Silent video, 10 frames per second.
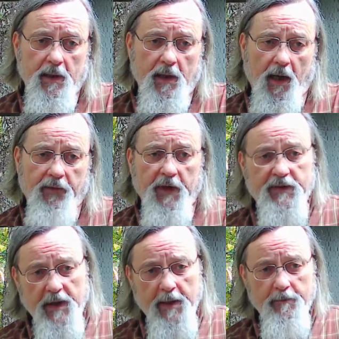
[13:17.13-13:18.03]
And they
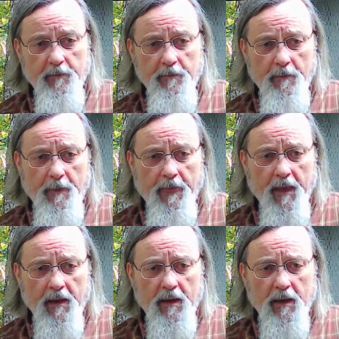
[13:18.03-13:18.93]
said,
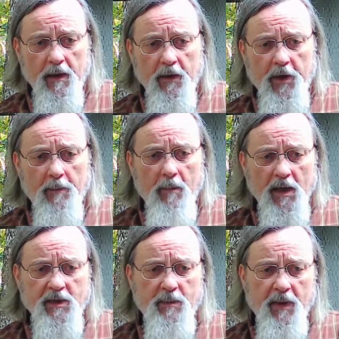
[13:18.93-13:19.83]
"There
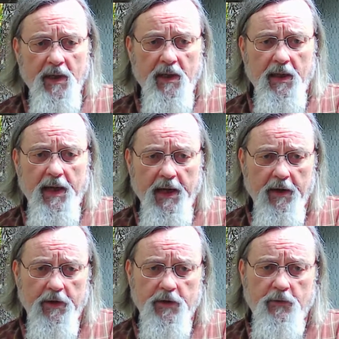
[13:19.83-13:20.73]
must be
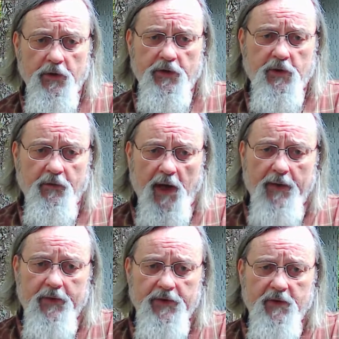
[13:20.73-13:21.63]
heirs for the
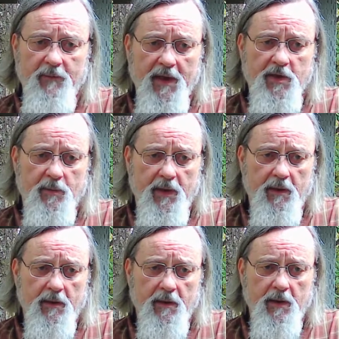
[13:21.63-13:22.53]
survivors of Benjamin,
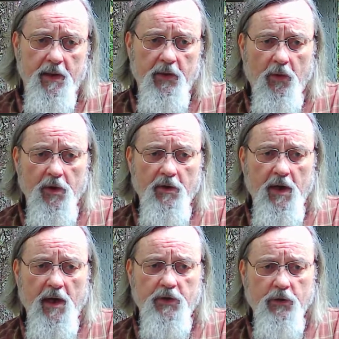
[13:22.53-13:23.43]
in order
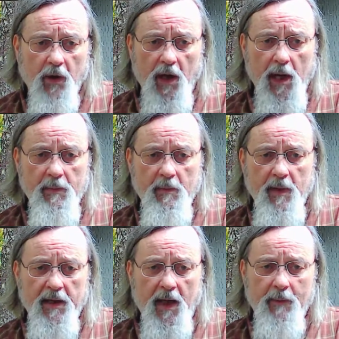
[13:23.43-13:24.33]
that a tribe
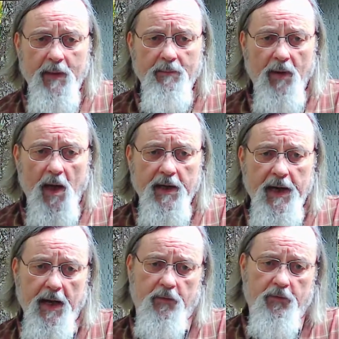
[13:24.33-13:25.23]
may not be blotted
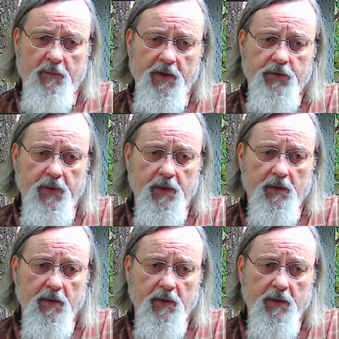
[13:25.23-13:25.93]
out from Israel.